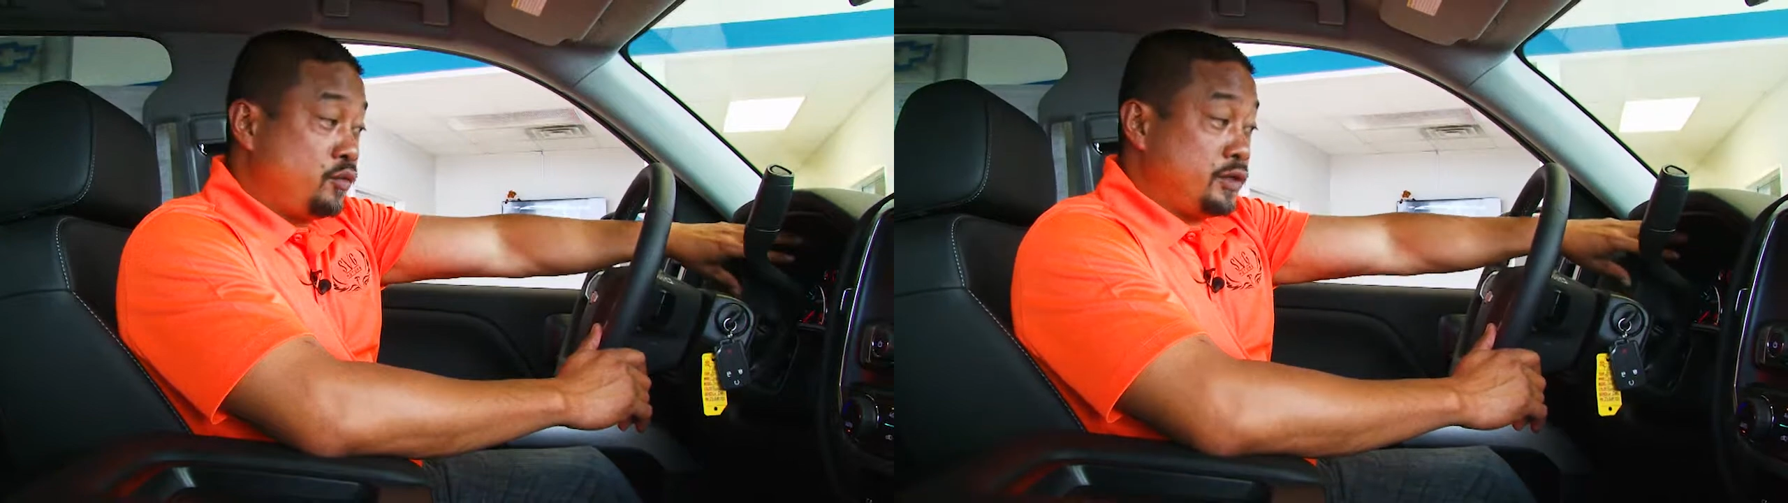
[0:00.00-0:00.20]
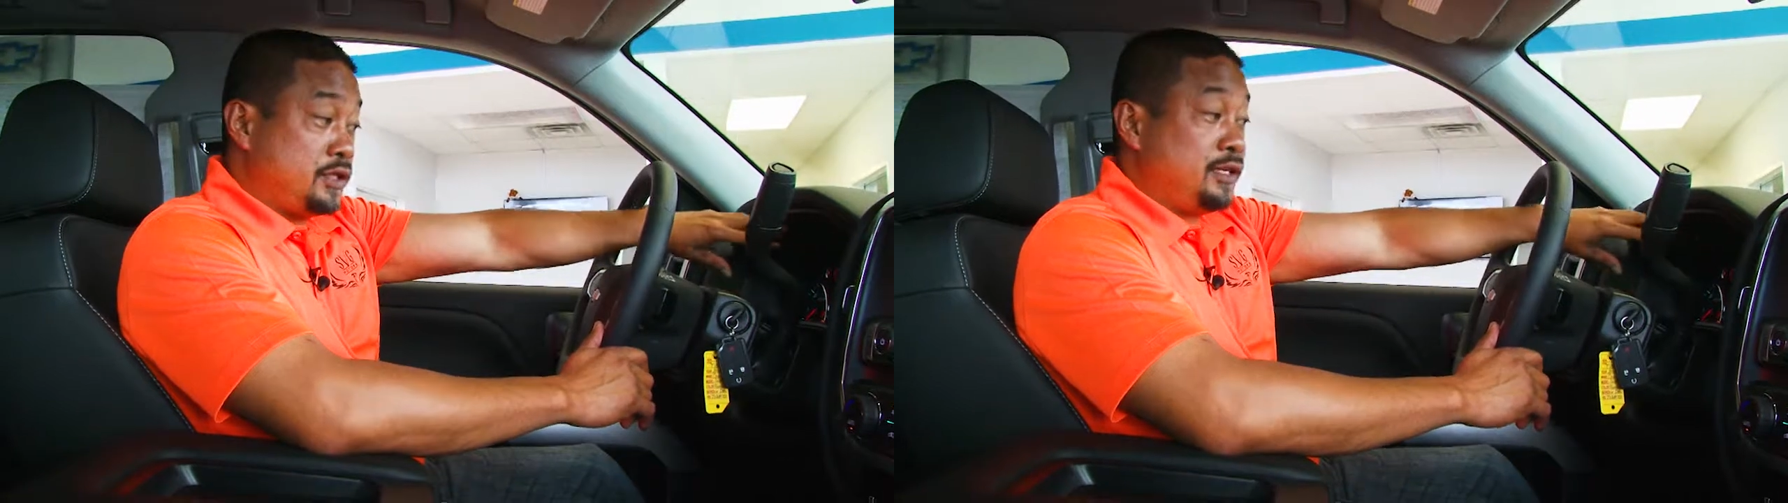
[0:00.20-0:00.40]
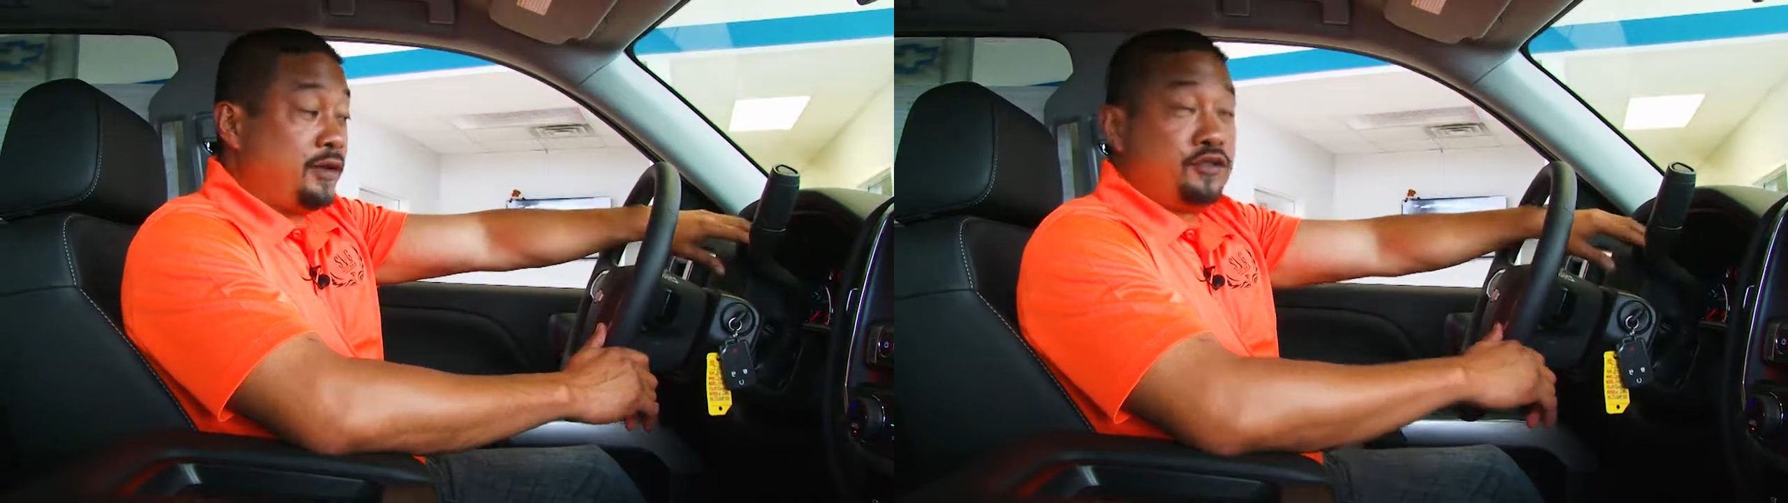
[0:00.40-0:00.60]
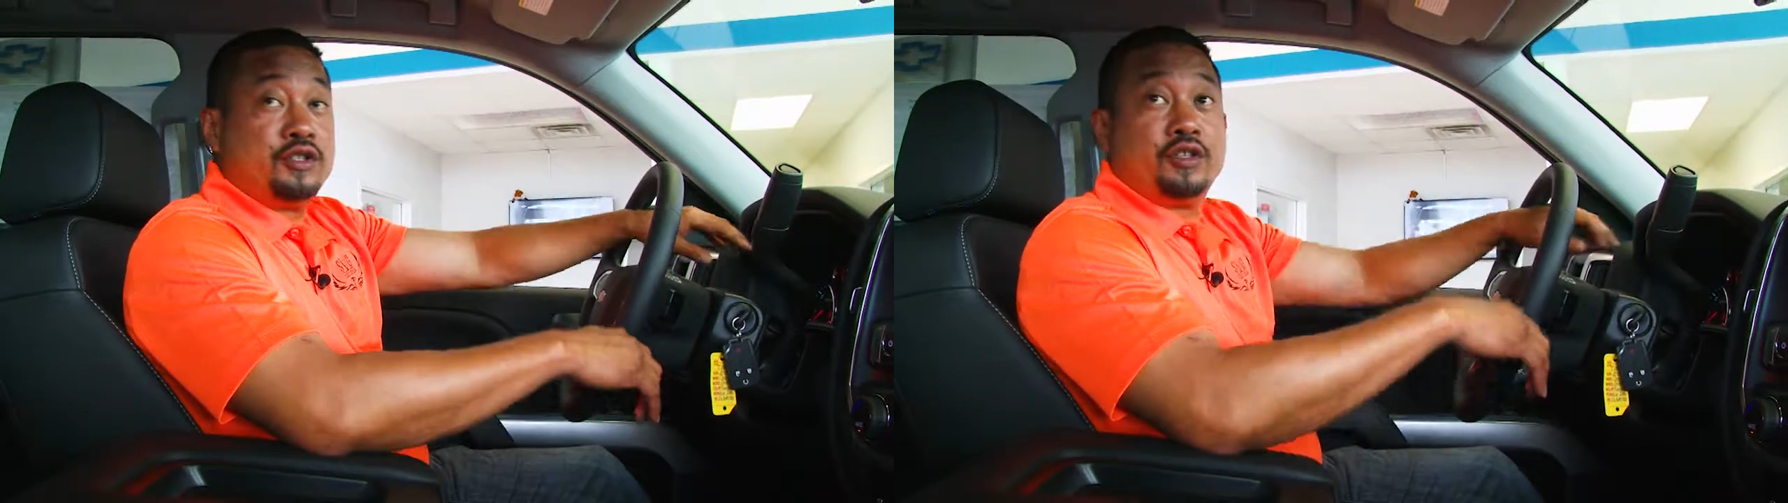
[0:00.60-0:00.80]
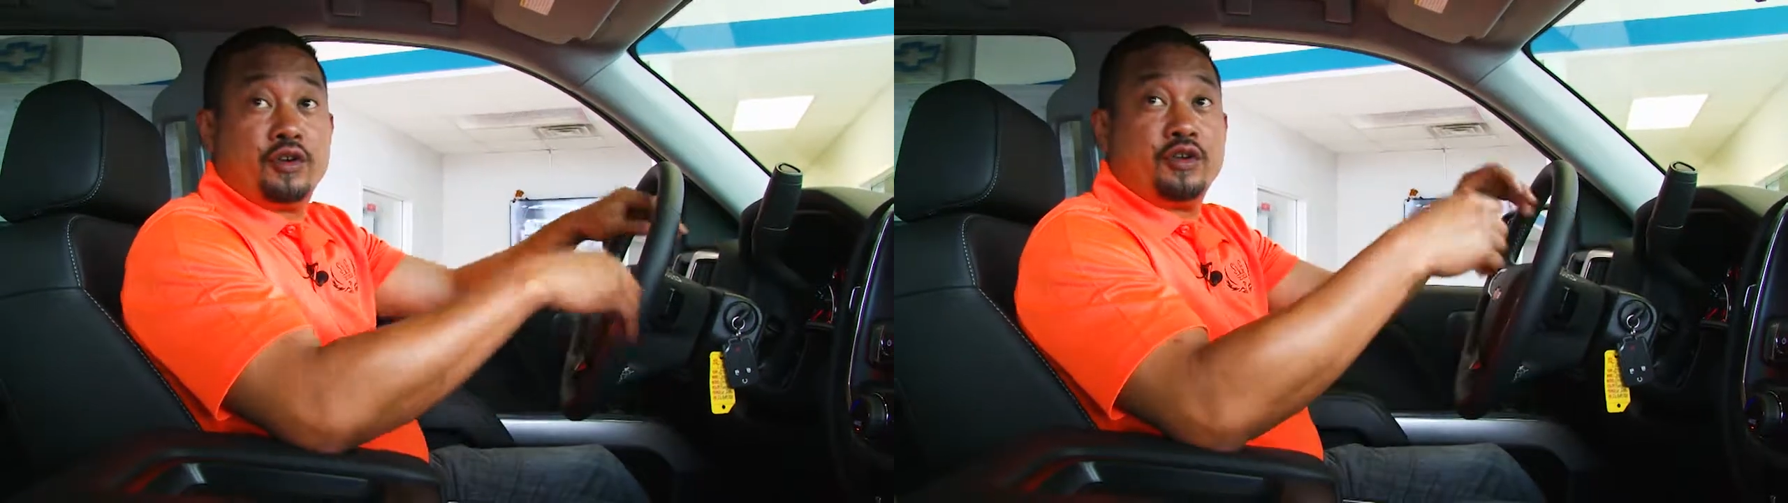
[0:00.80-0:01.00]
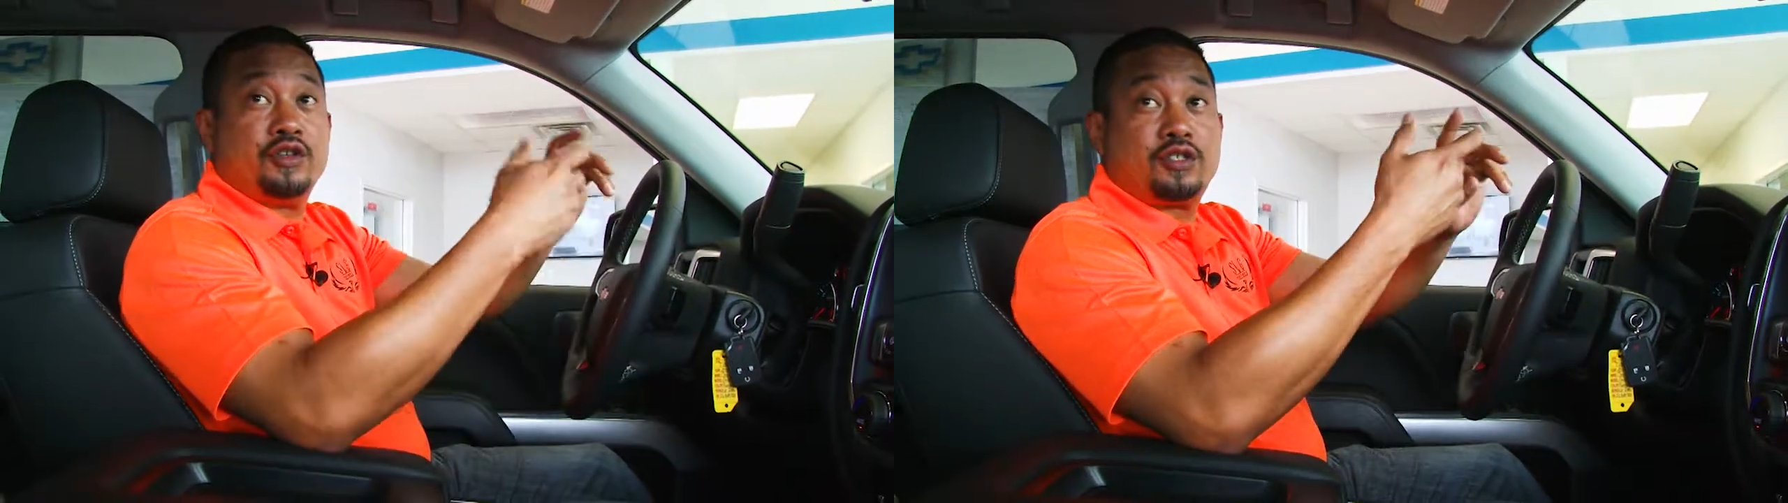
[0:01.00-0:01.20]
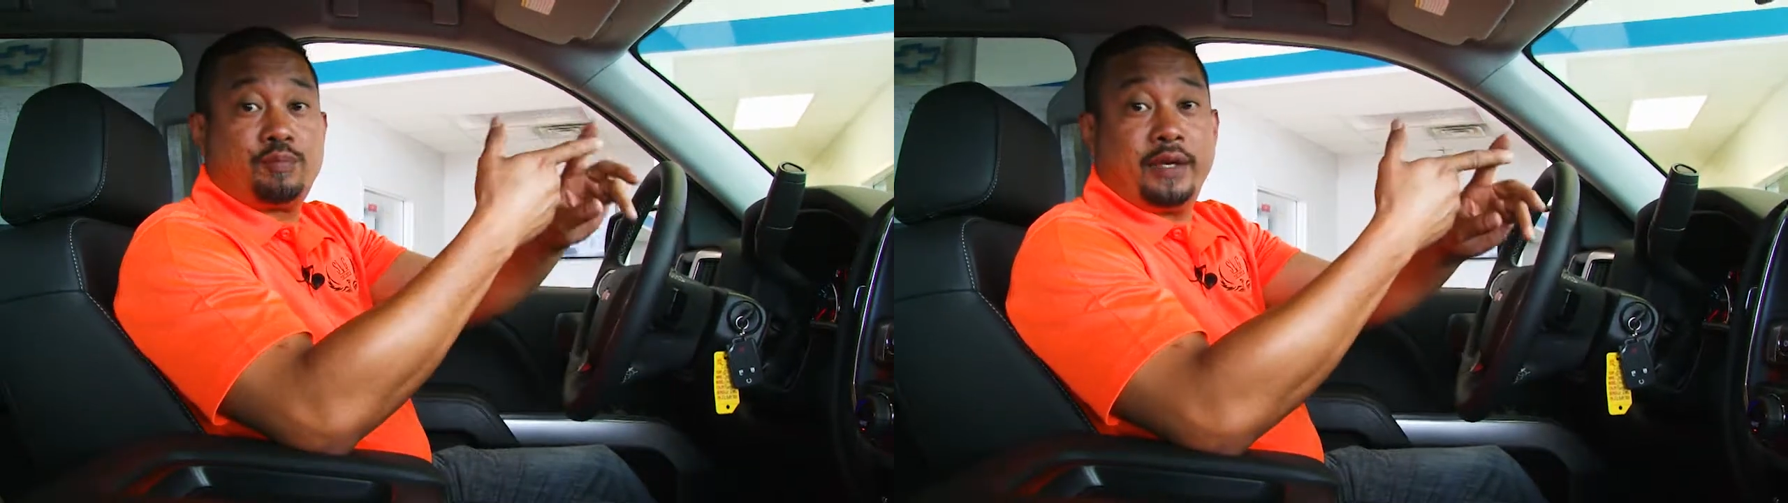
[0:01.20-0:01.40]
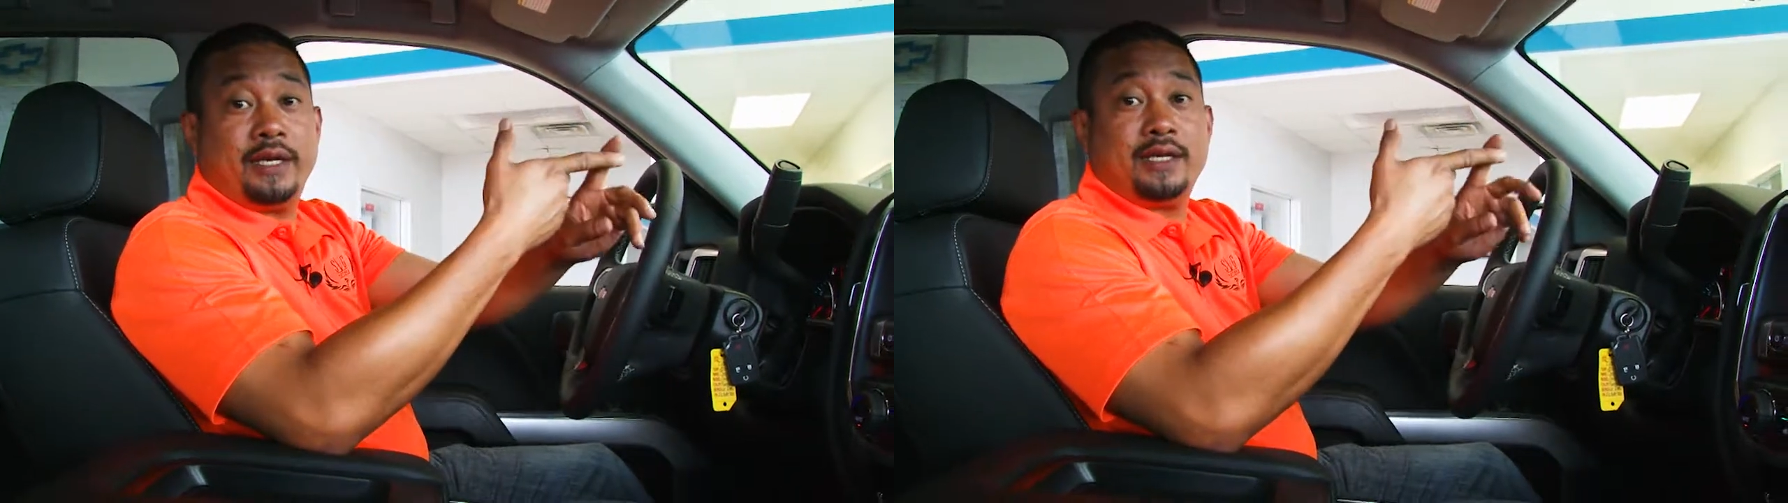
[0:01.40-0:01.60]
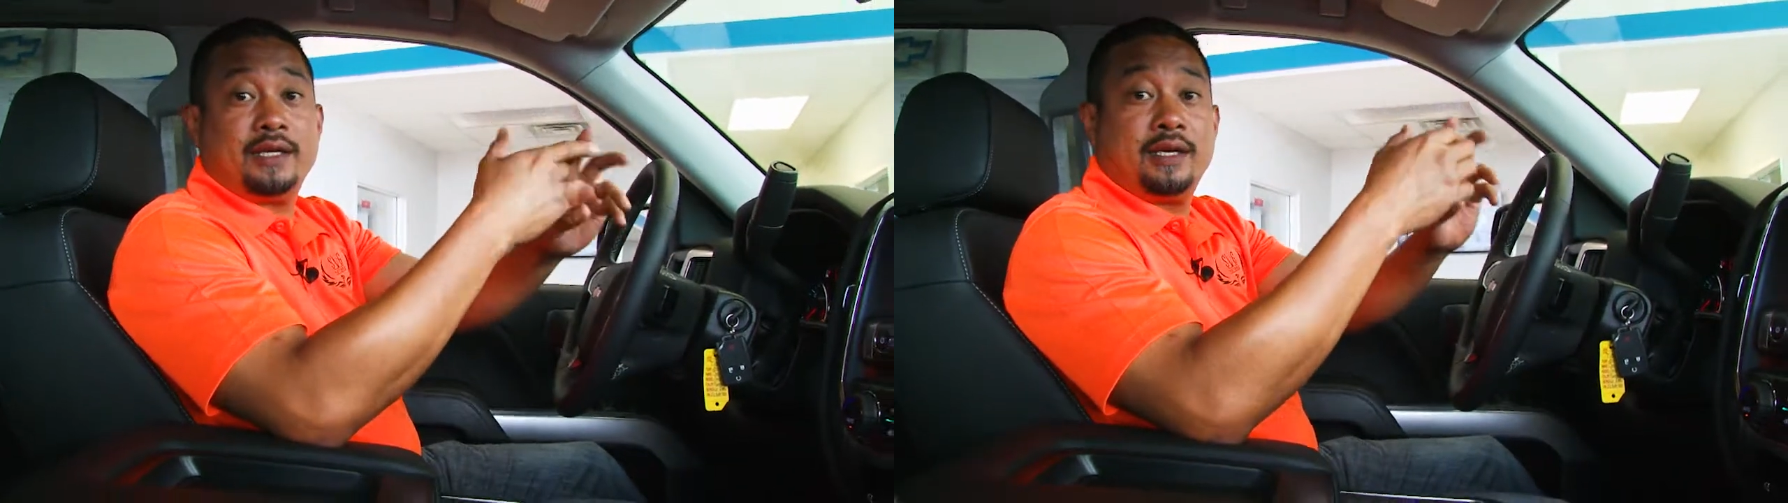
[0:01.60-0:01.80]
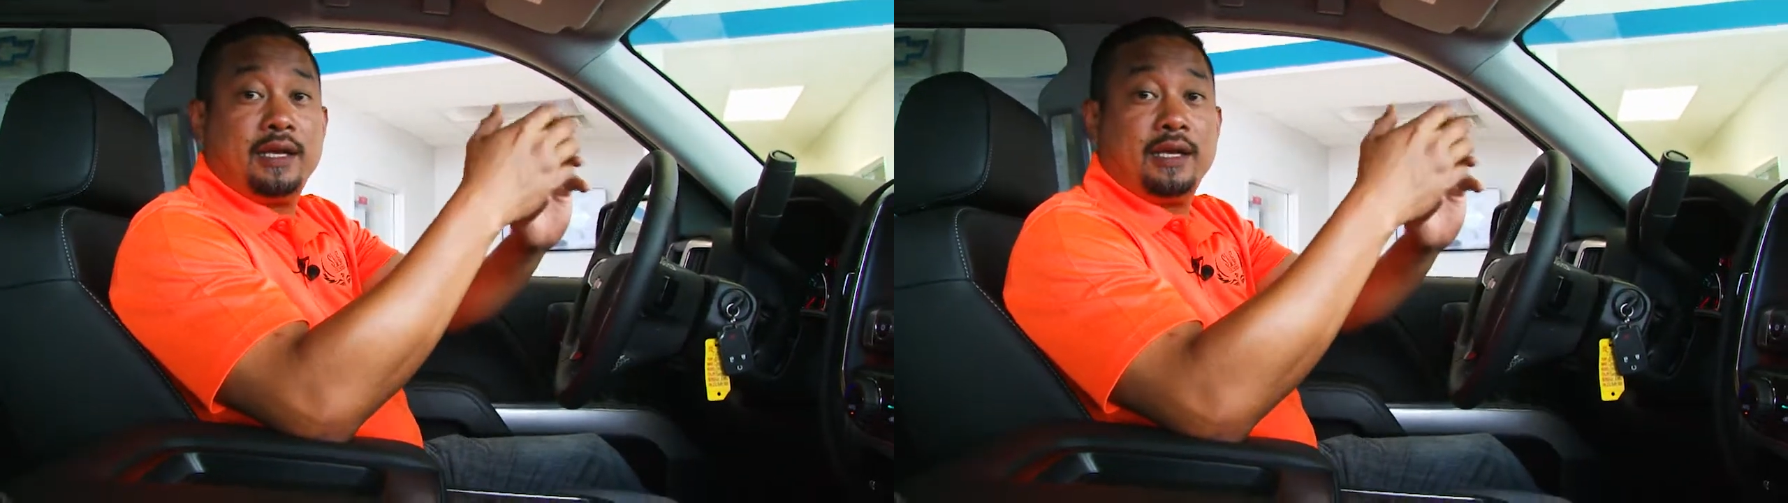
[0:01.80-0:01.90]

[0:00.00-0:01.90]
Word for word: which gives you you know your speed,